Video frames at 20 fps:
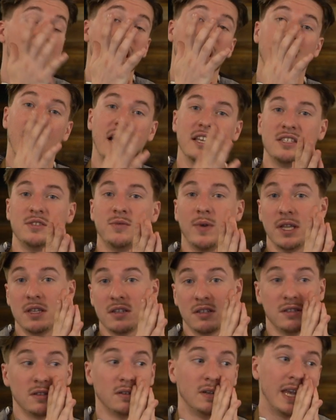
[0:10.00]
Guys,
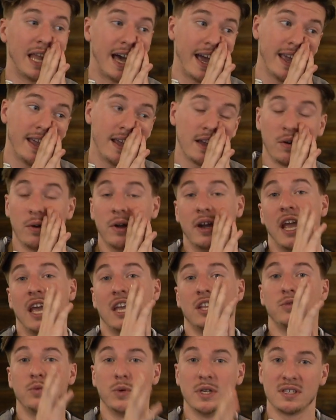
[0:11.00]
whether you like or
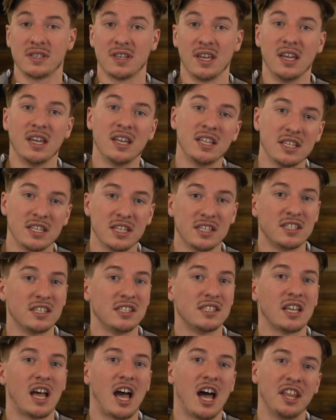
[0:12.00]
hate whiskey, this
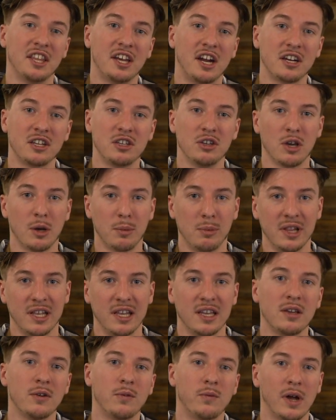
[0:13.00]
is
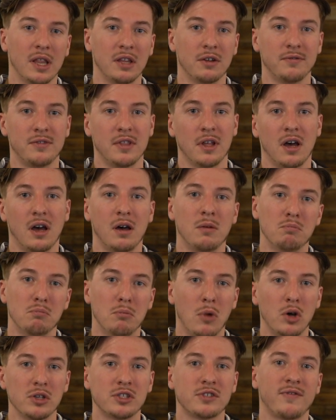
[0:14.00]
unarguably one of the
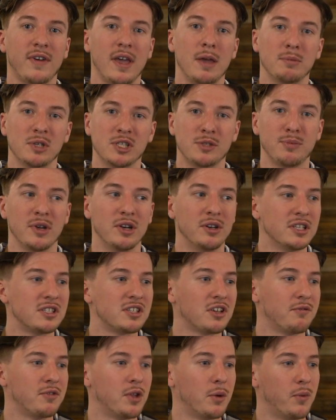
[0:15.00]
most famous spirits
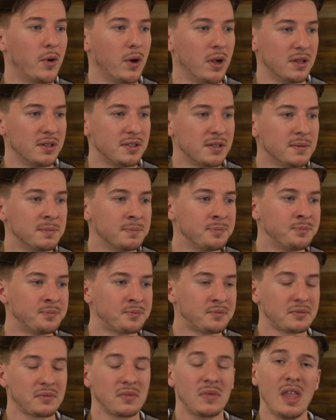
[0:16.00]
of the world.
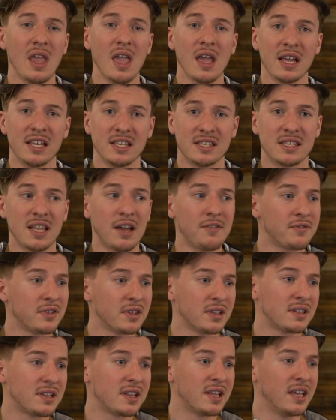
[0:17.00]
It's
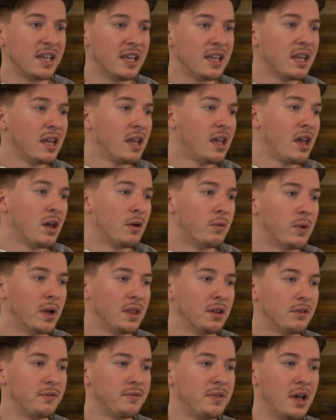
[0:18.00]
definitely
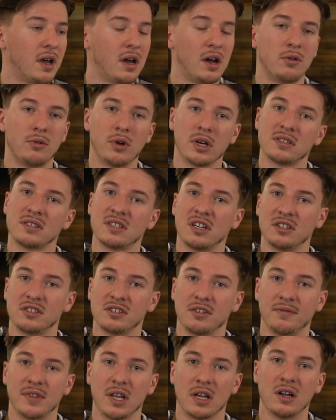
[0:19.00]
one of the rock stars
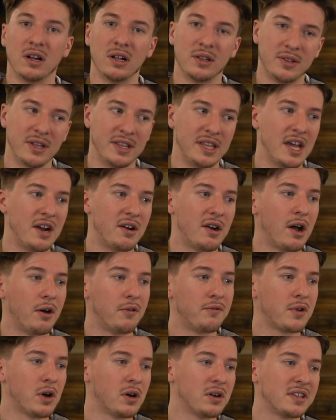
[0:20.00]
of the golden era
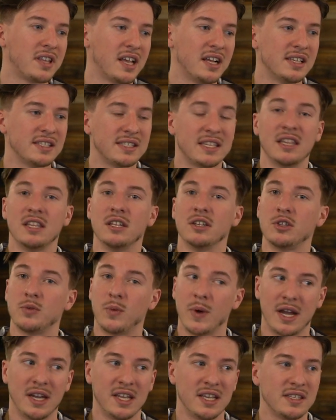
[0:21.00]
of cocktails and the
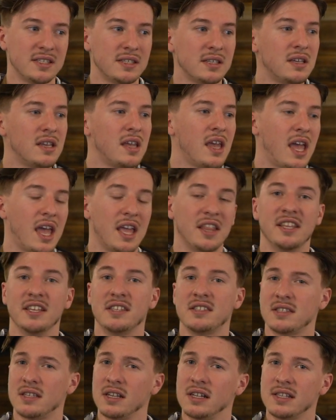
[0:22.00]
20s, and
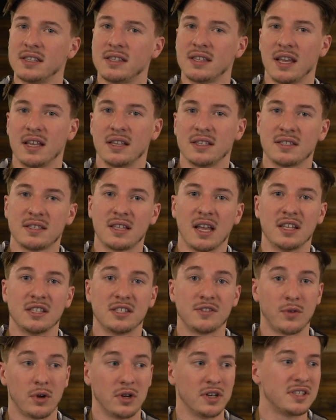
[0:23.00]
it still
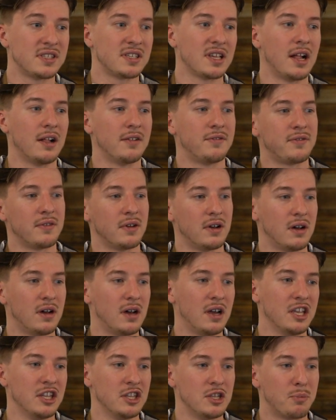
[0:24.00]
stands for itself
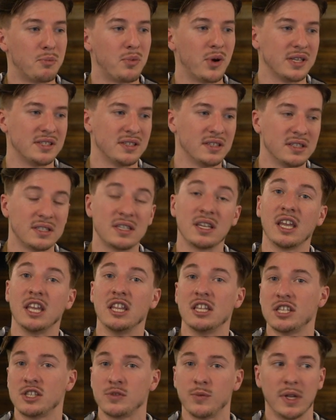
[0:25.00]
in the present. In
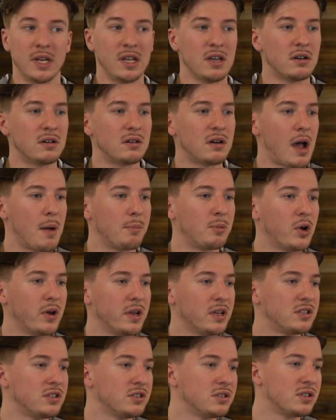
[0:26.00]
this video, I'm
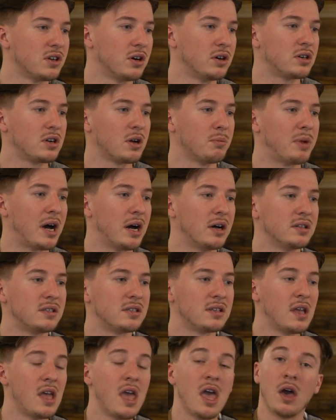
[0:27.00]
going to talk
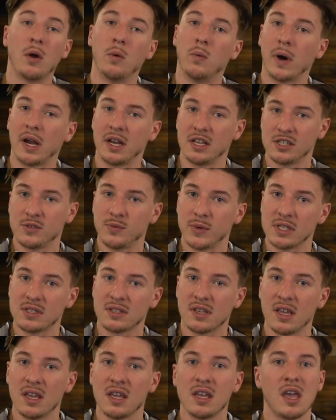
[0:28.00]
about what is
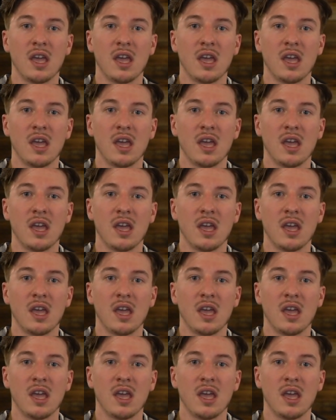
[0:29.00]
whiskey,